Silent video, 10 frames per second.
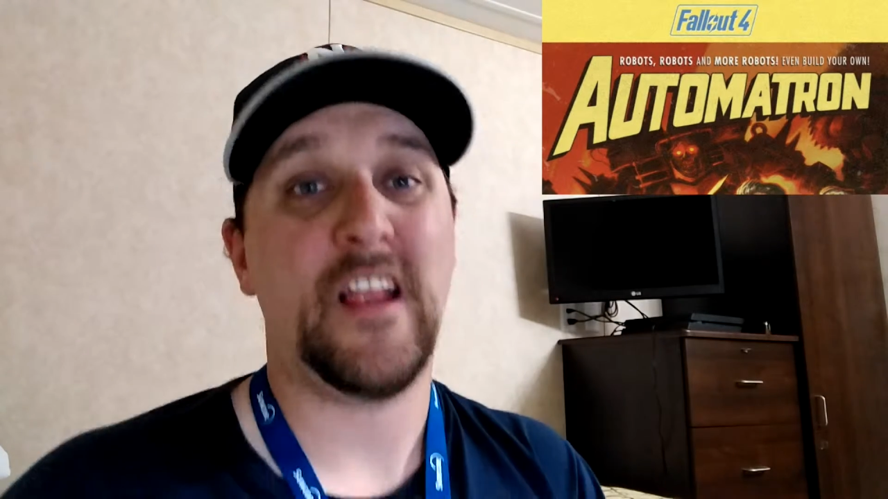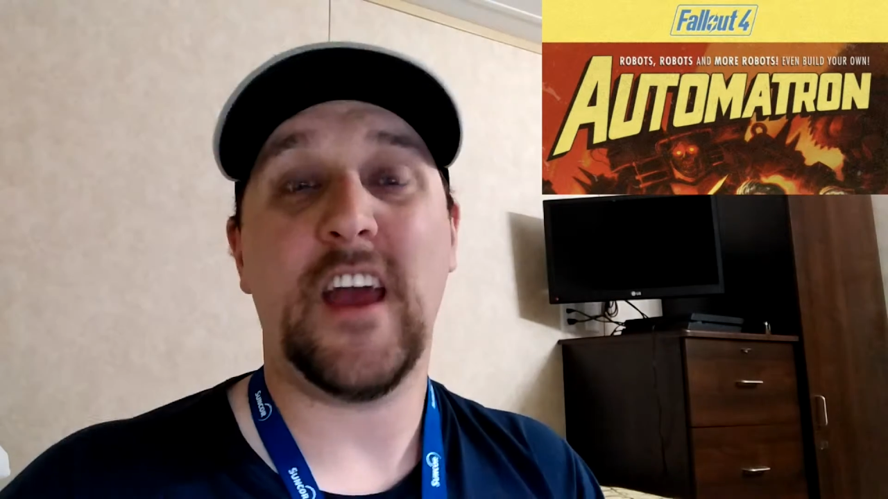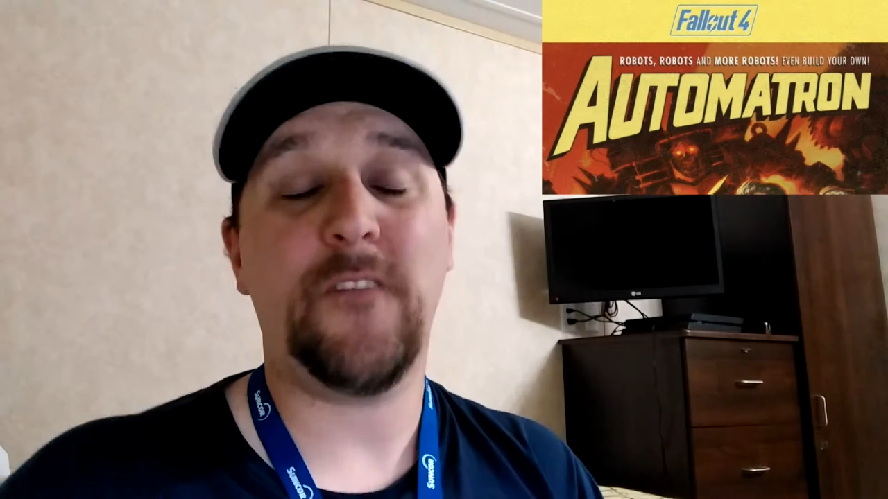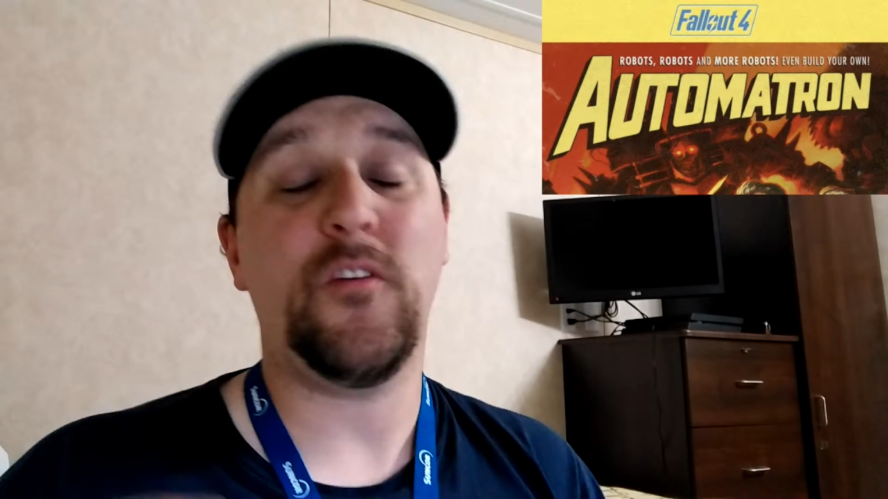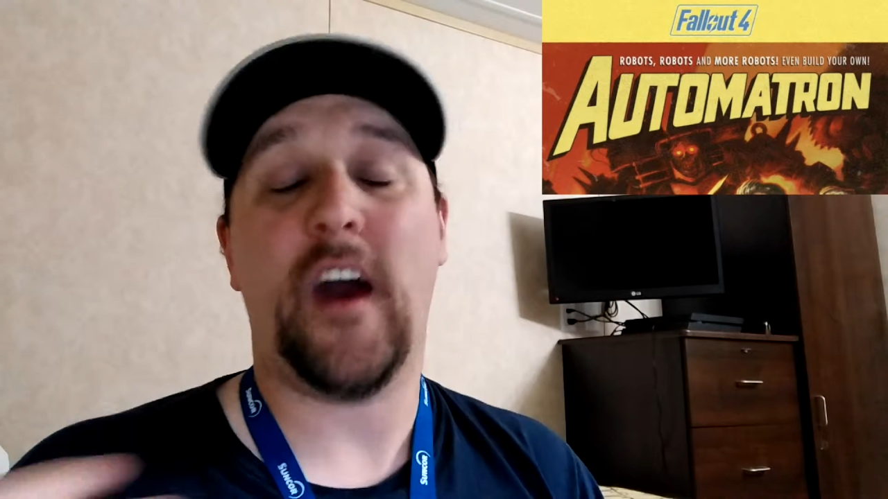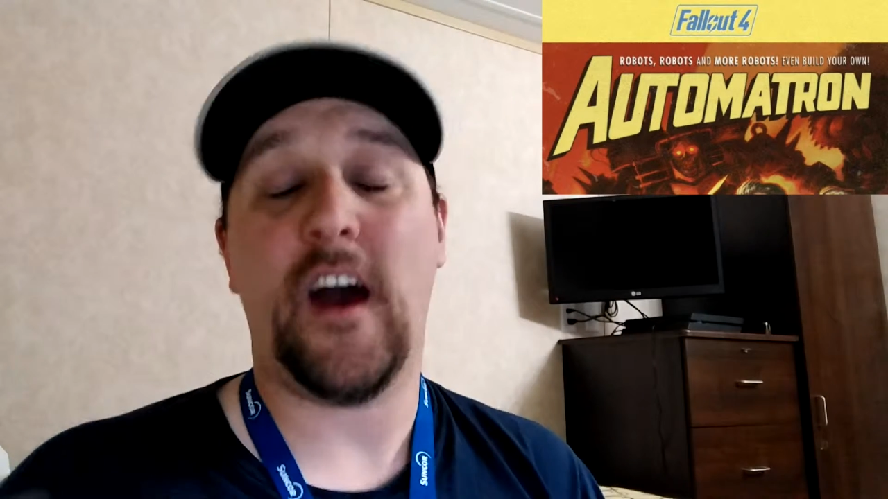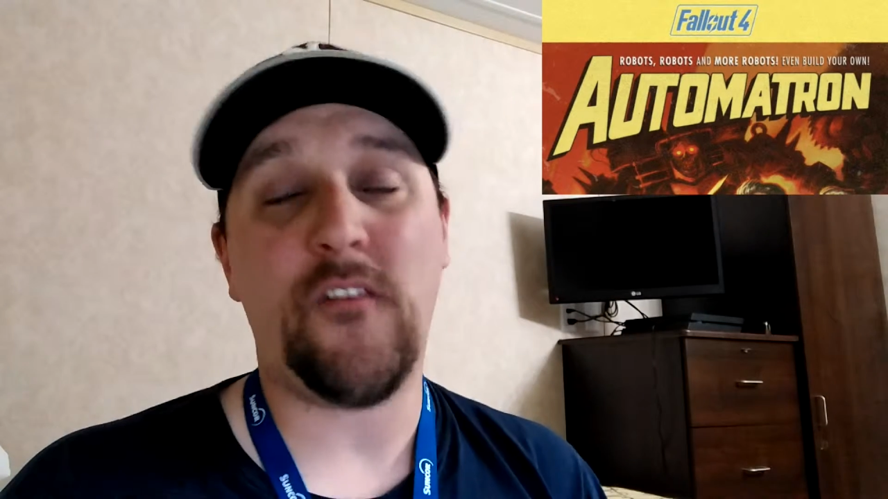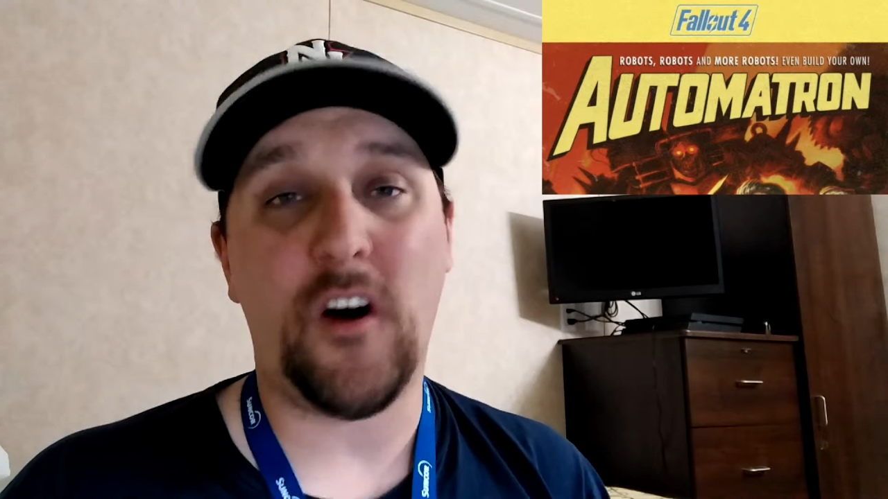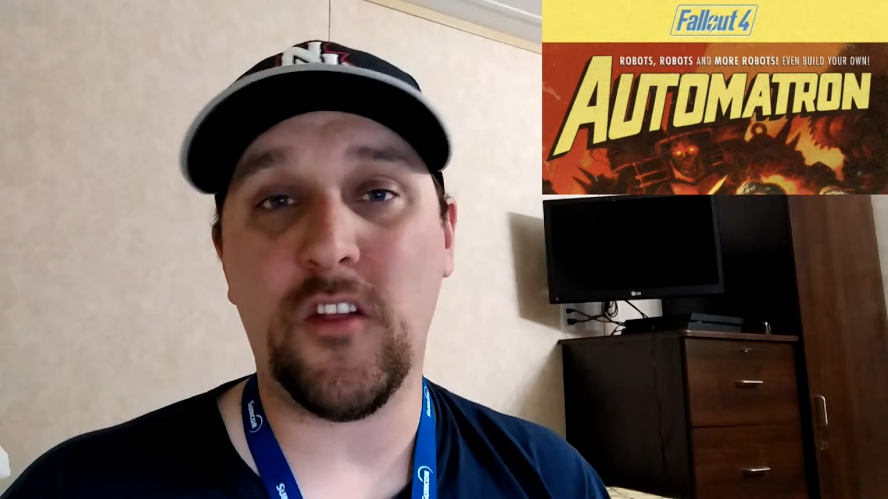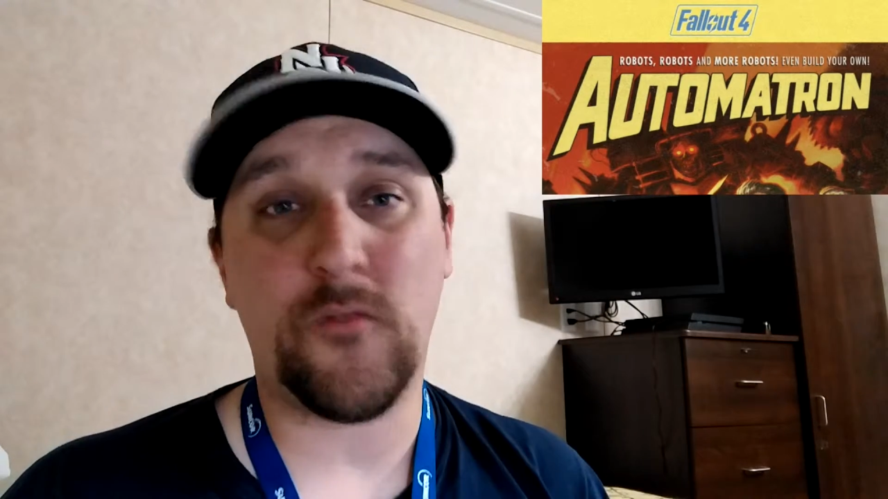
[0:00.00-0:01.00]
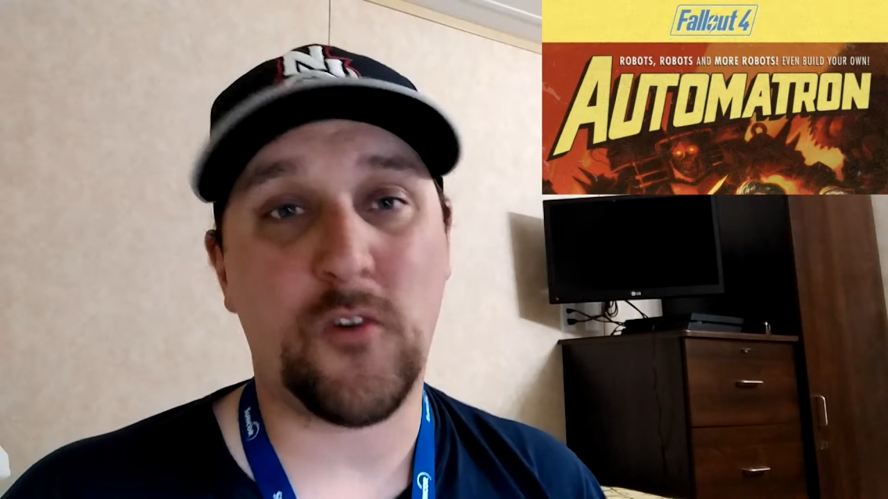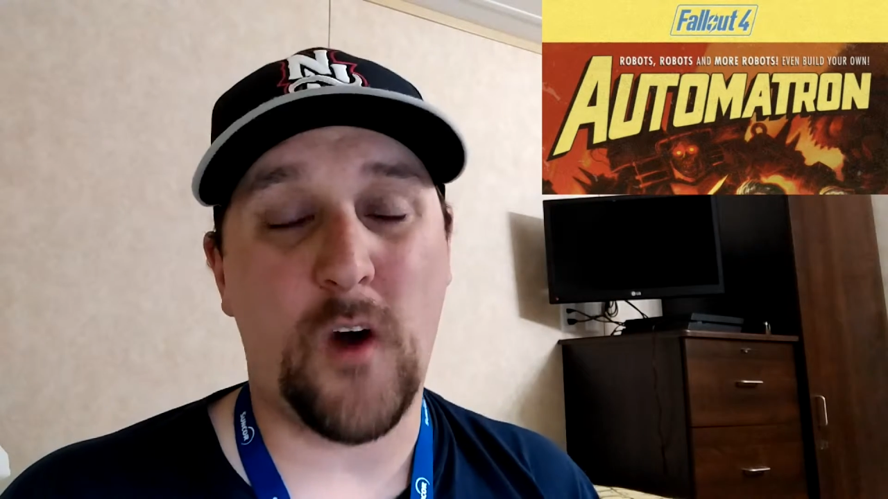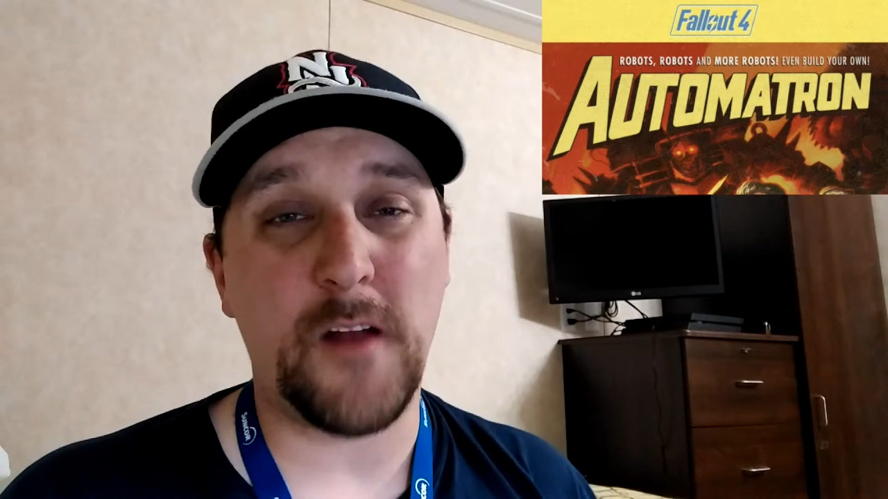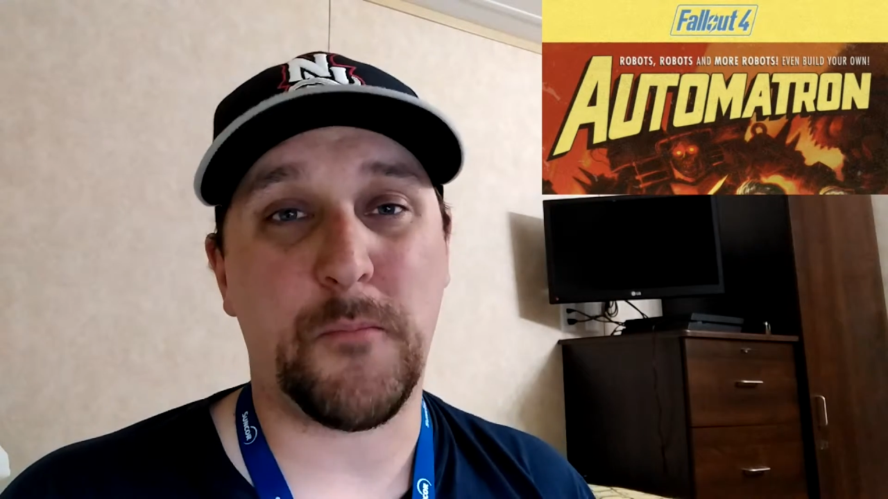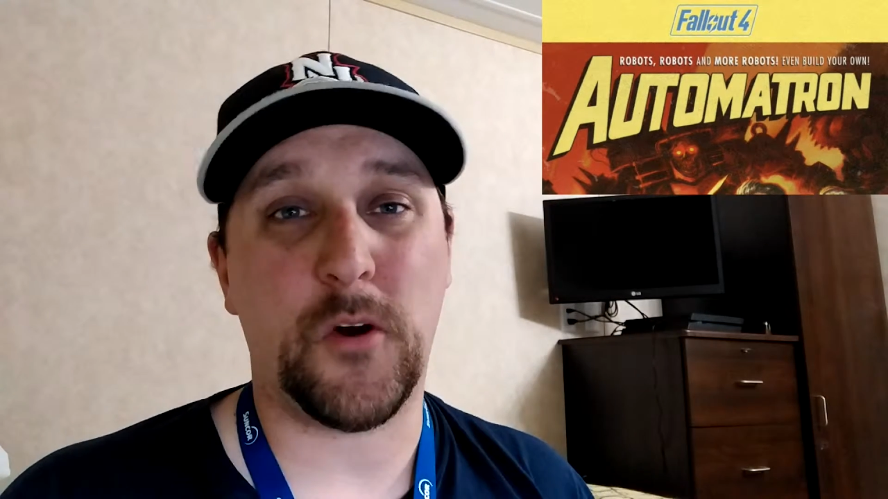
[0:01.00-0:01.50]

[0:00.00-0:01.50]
If you have all the required